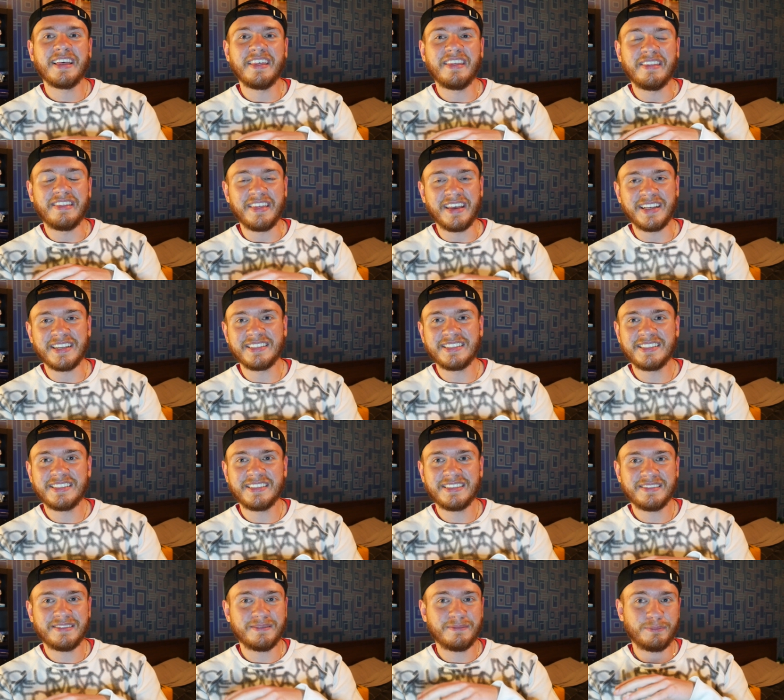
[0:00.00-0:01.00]

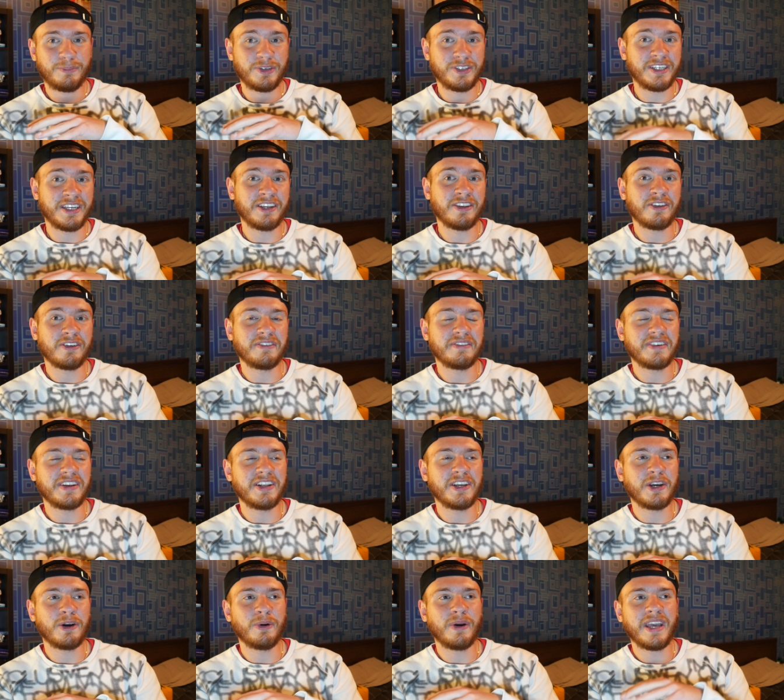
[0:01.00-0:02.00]
this particular
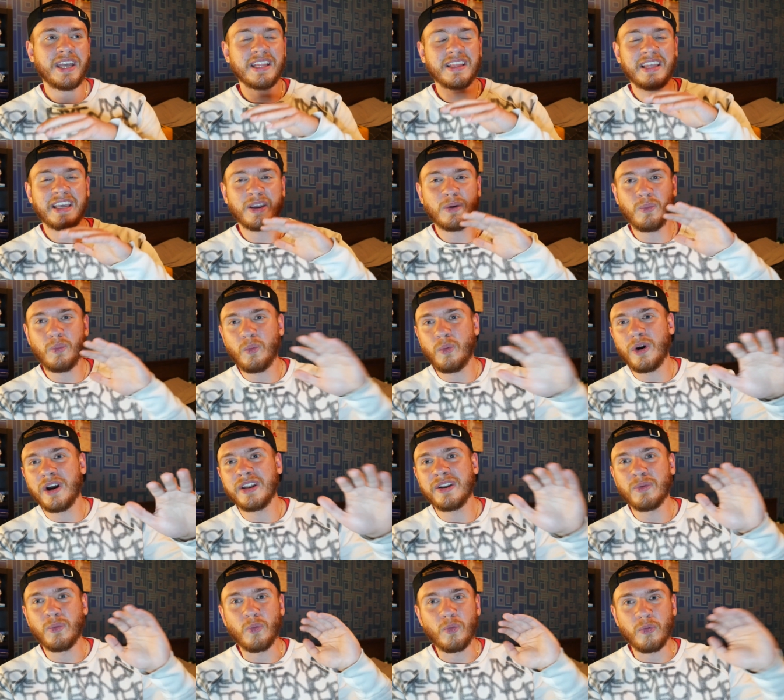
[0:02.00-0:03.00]
video in like
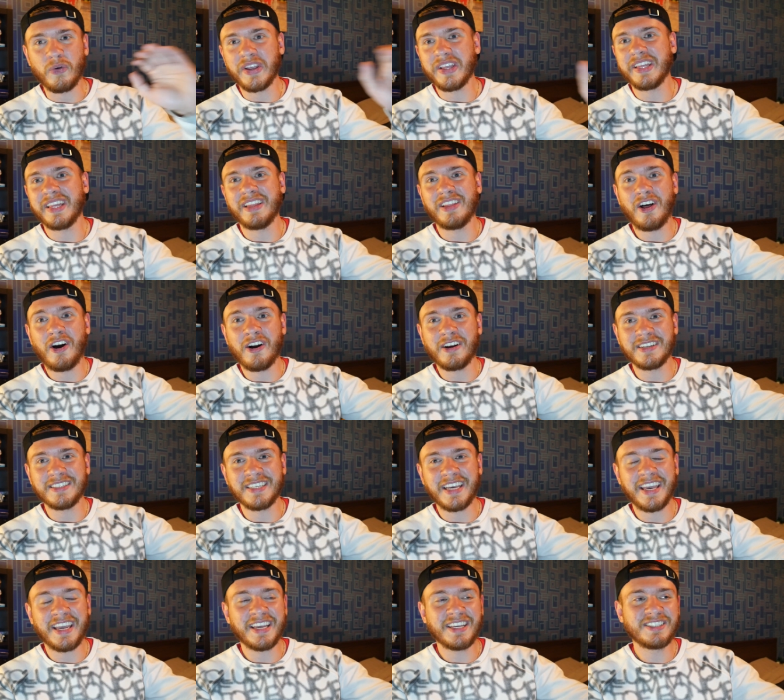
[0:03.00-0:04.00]
one really long
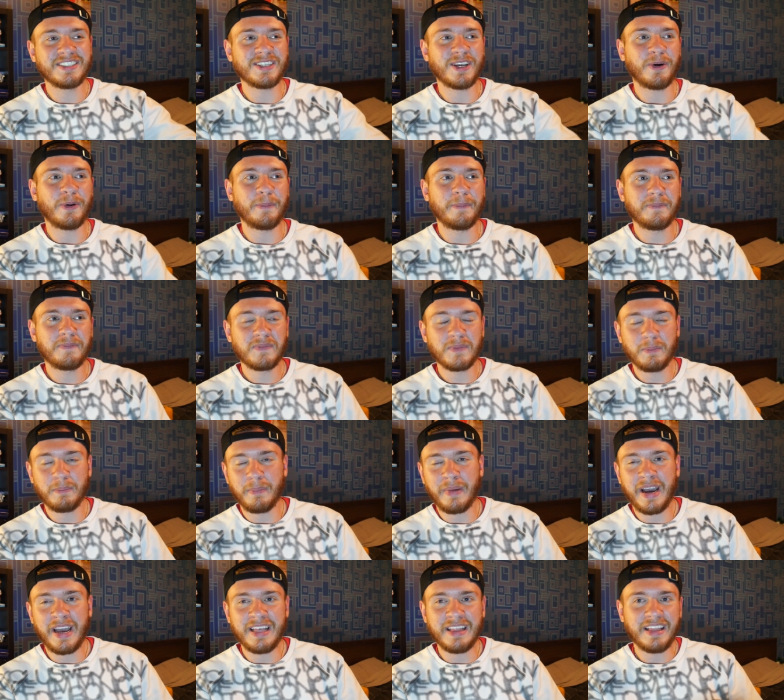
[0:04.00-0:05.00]
take. So
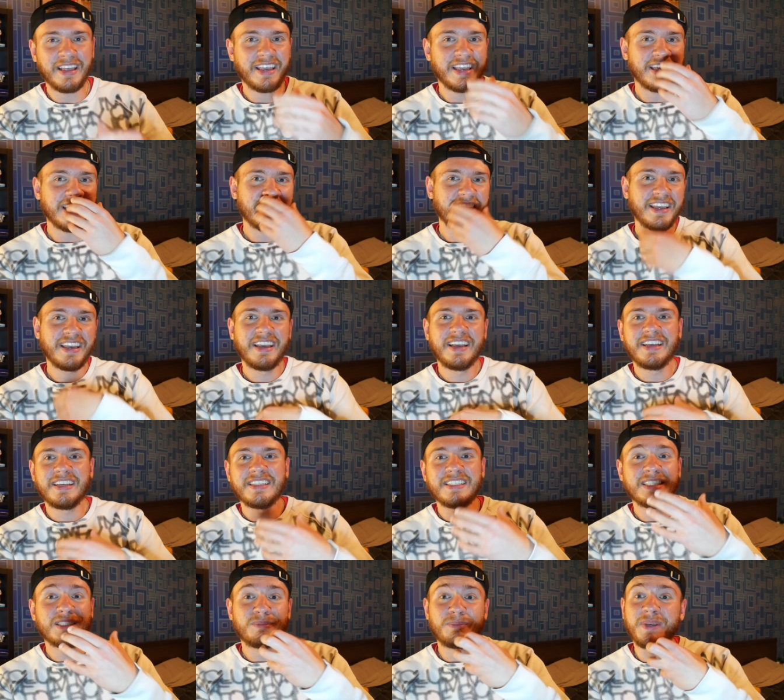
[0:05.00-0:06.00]
my like
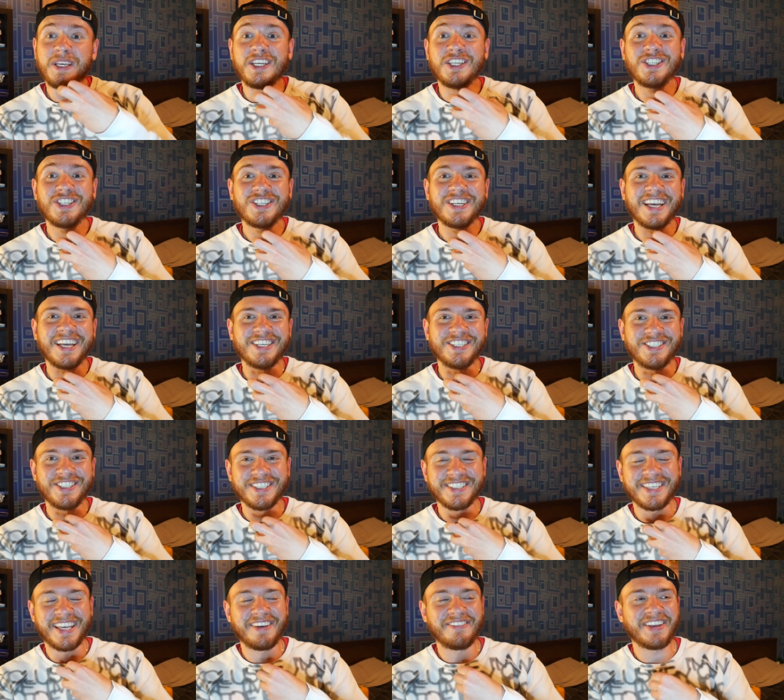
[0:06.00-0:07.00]
speech is
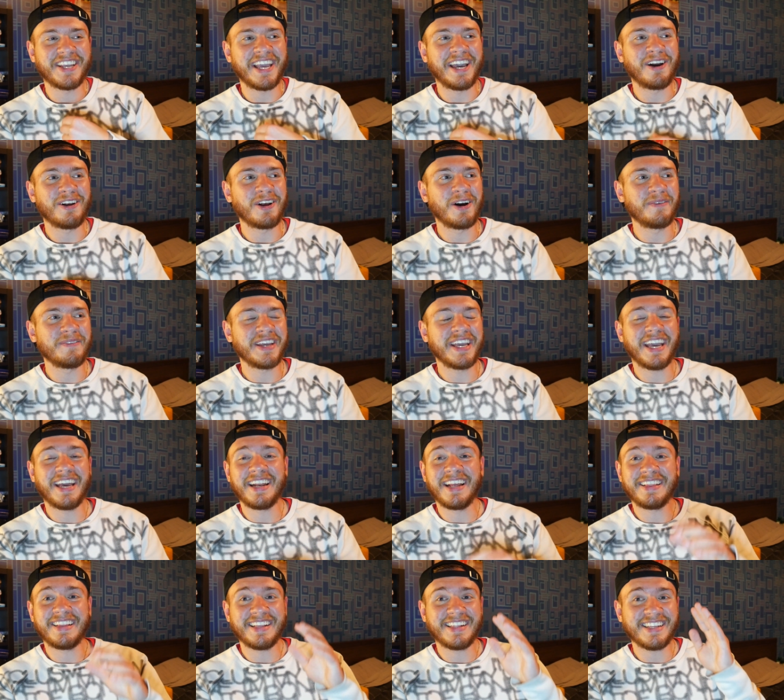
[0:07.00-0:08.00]
just giving out on me,
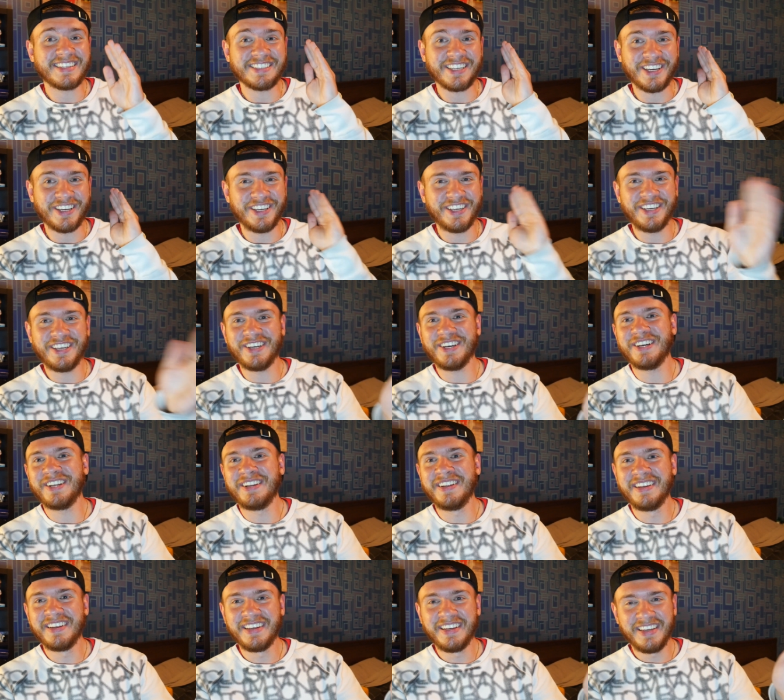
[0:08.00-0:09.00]
and I think that's a
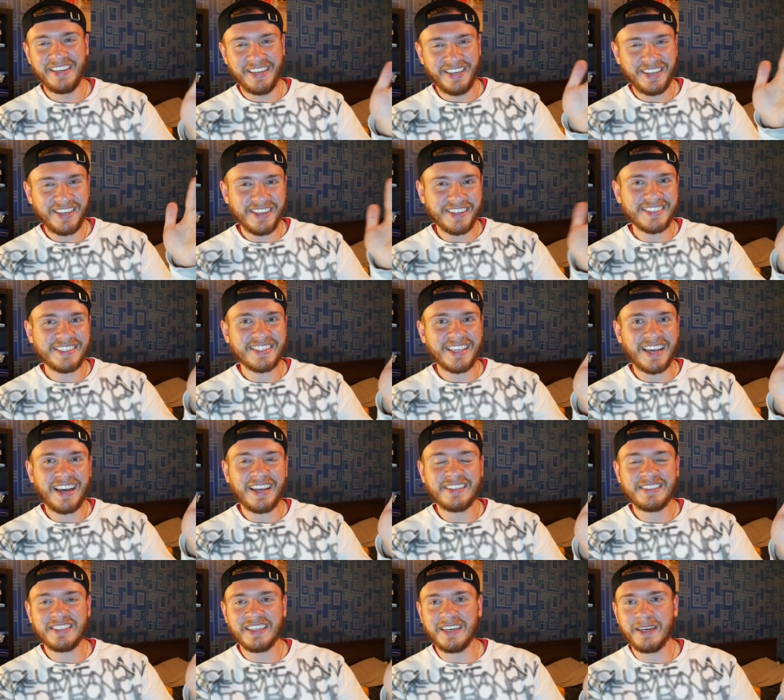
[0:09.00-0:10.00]
good good
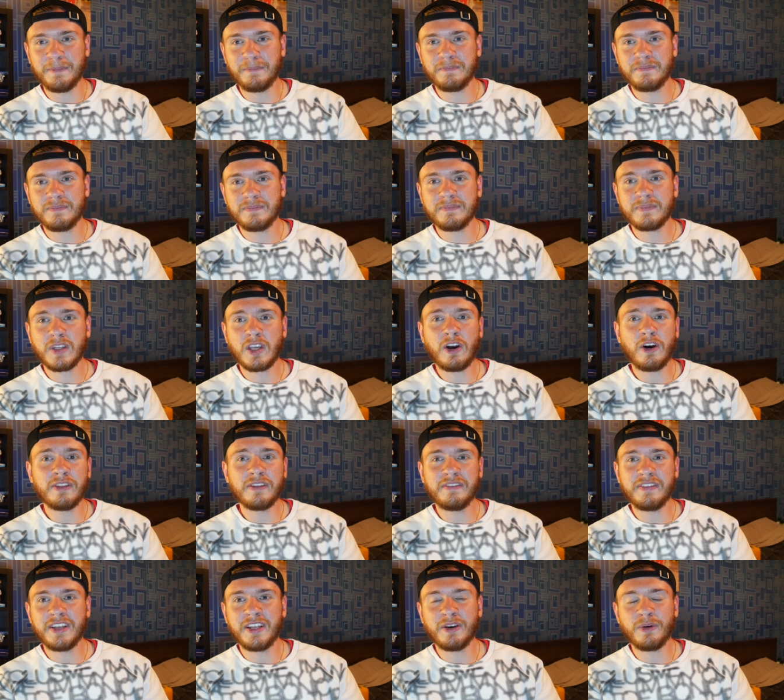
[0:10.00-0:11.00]
sign to call
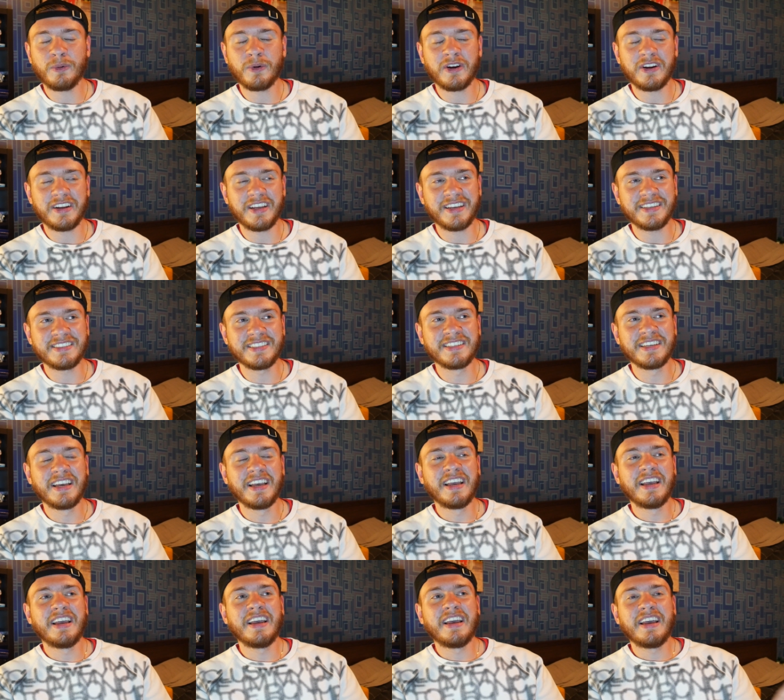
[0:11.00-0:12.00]
the video where it is.
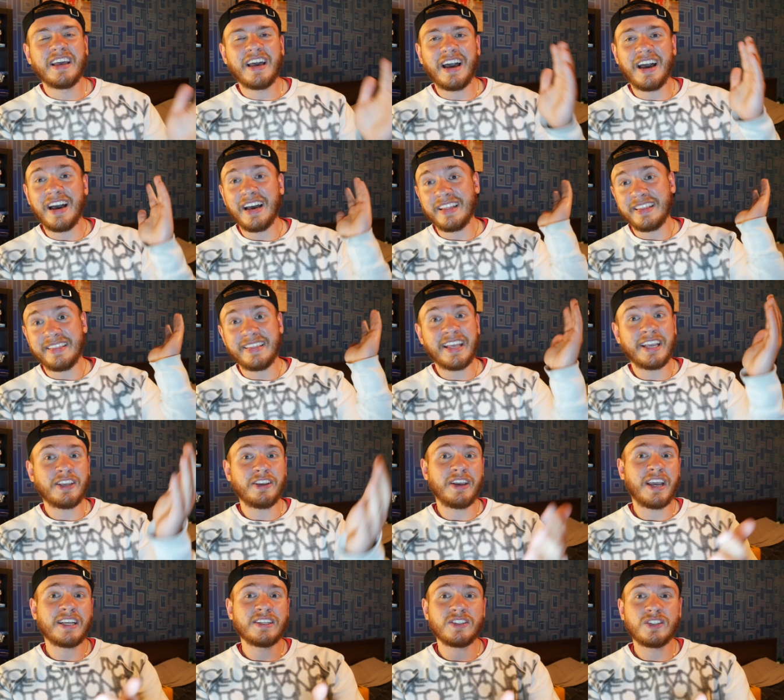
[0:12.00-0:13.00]
Uh, thank
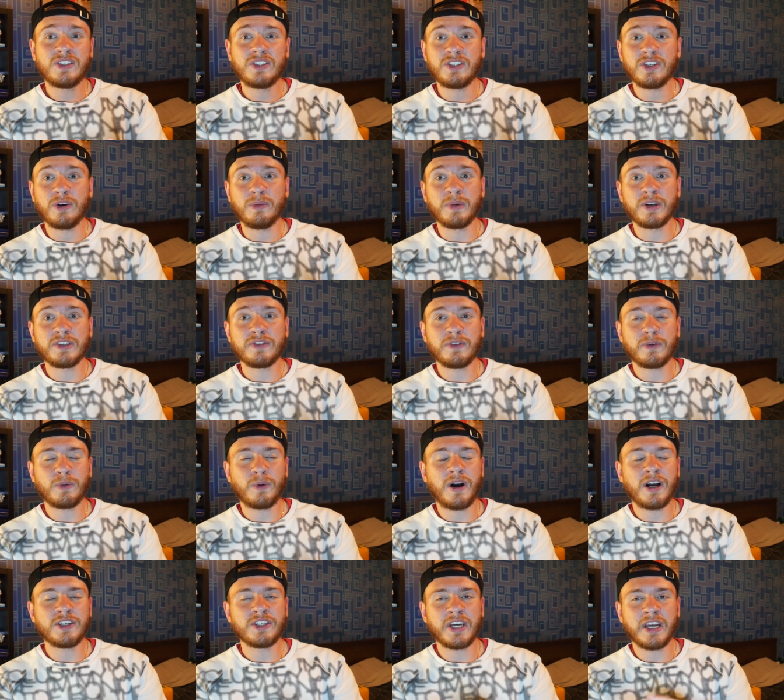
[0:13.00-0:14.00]
you guys so much for
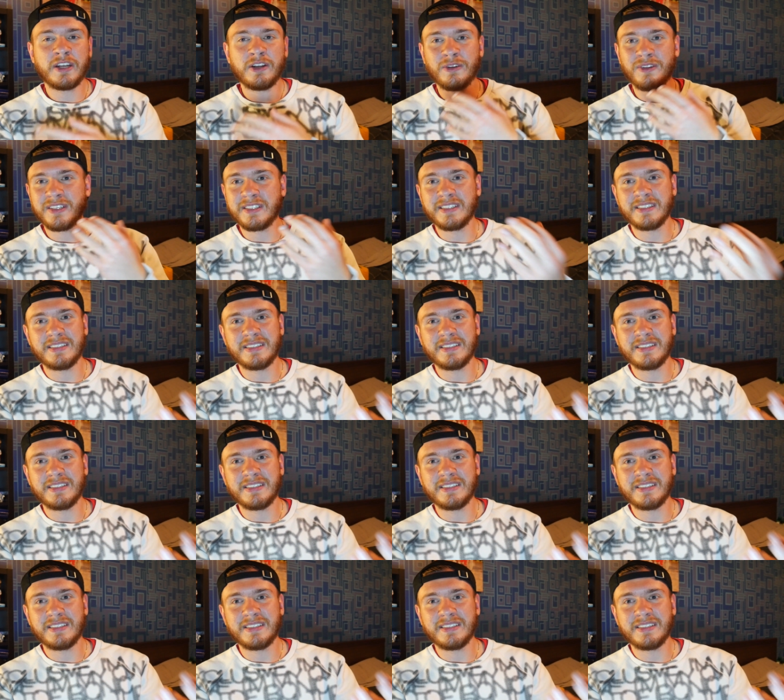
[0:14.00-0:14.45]
watching. I know this